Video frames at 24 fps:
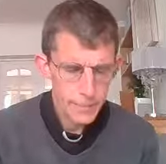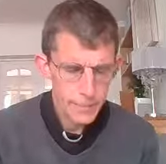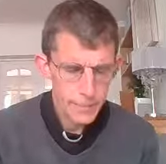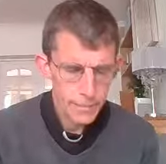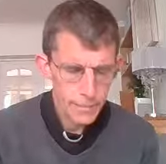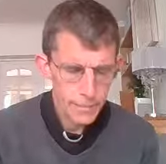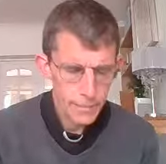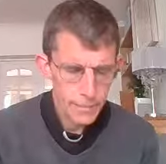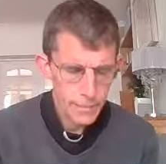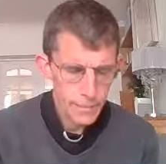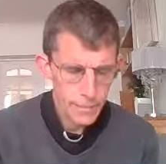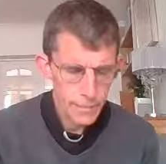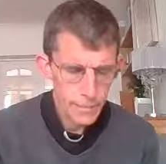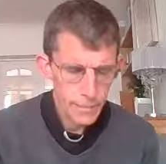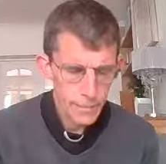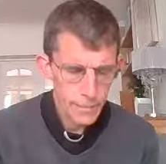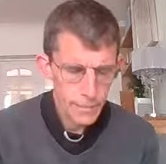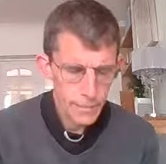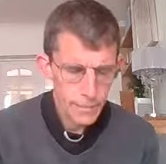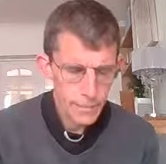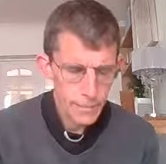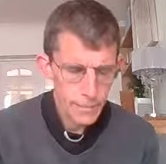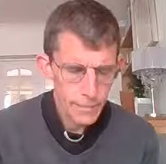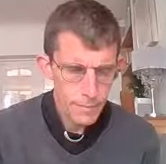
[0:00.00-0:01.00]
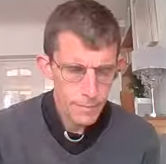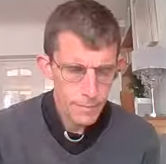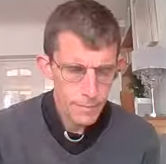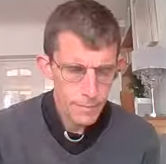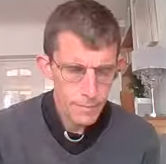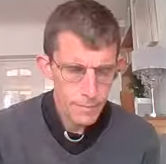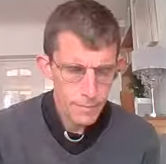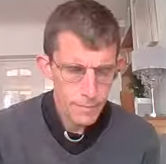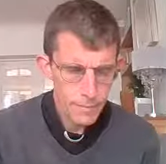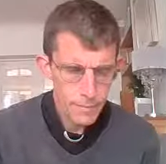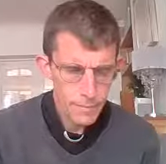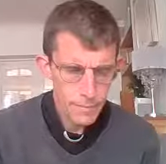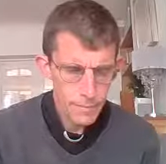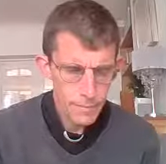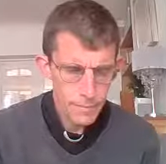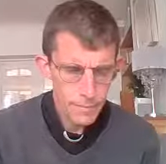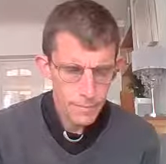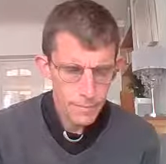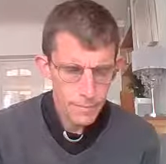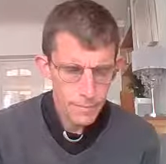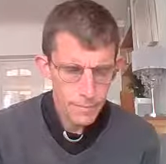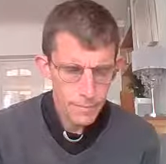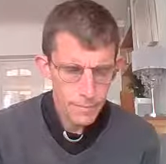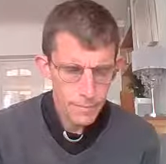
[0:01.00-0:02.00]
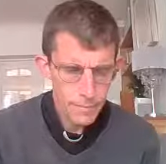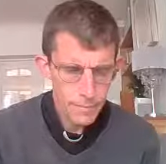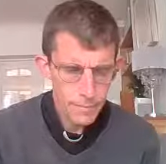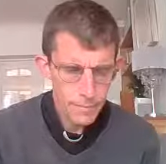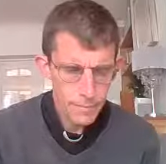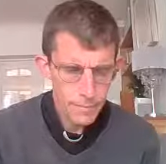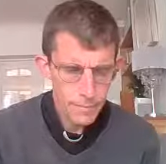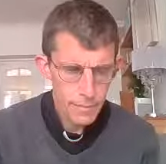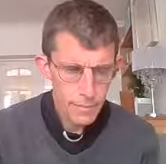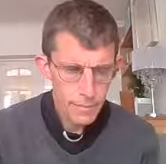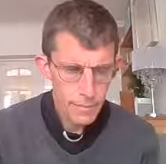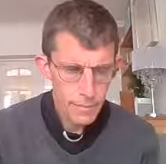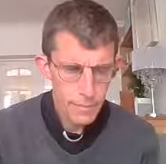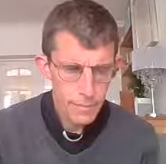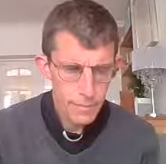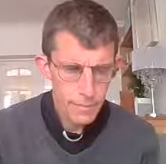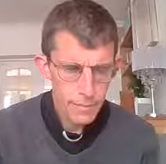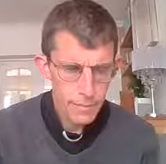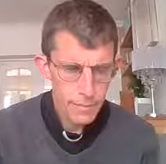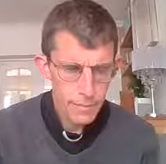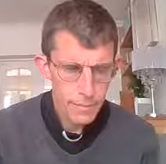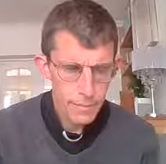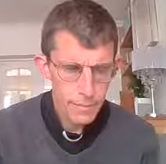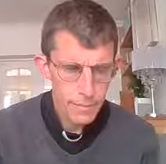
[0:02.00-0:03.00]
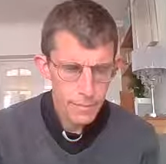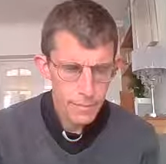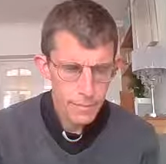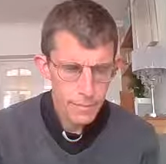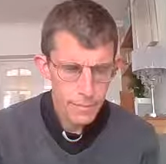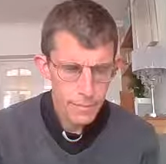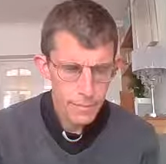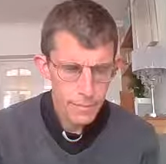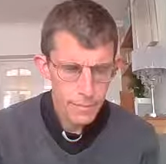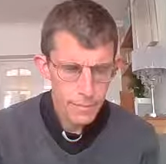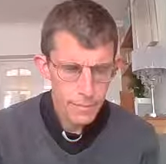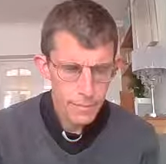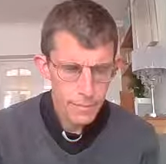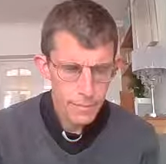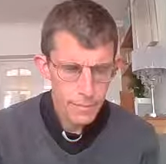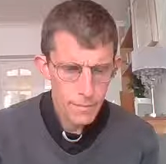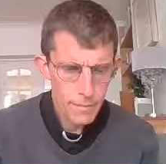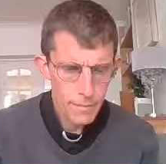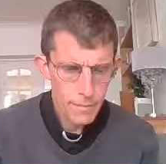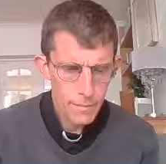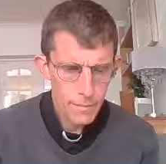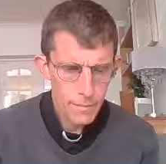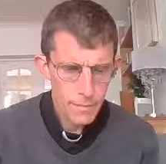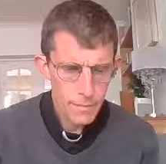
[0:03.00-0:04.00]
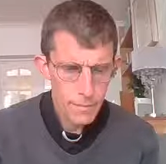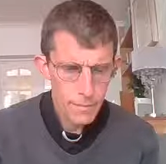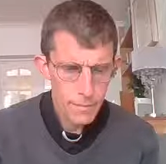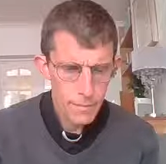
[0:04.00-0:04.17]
(no one is talking)